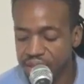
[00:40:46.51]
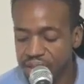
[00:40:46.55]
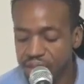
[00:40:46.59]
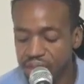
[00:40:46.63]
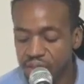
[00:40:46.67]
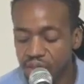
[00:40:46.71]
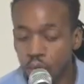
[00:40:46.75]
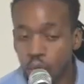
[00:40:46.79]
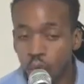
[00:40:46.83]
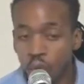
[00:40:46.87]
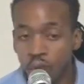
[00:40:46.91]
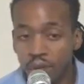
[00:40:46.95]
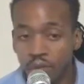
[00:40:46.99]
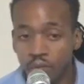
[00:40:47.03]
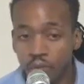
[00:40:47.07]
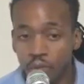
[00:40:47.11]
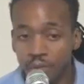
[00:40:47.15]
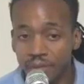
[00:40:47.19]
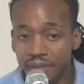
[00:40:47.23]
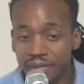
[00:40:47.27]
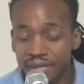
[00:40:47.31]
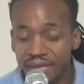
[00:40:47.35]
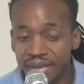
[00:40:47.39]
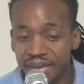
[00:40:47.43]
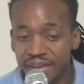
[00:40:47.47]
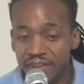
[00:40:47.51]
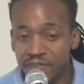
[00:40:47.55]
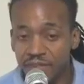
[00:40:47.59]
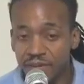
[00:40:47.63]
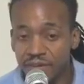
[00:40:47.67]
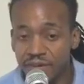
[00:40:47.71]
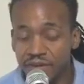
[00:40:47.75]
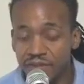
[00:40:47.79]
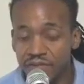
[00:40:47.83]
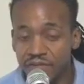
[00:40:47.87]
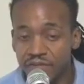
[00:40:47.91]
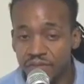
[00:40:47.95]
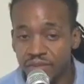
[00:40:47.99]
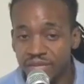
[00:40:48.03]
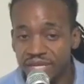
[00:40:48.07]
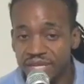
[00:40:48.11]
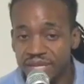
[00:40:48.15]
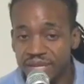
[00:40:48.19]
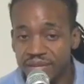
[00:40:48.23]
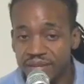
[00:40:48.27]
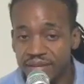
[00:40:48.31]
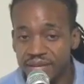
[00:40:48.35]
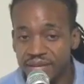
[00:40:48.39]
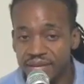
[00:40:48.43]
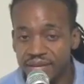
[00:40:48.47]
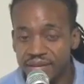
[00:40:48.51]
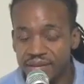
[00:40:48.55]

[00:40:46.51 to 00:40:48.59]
The one woman gave birth three,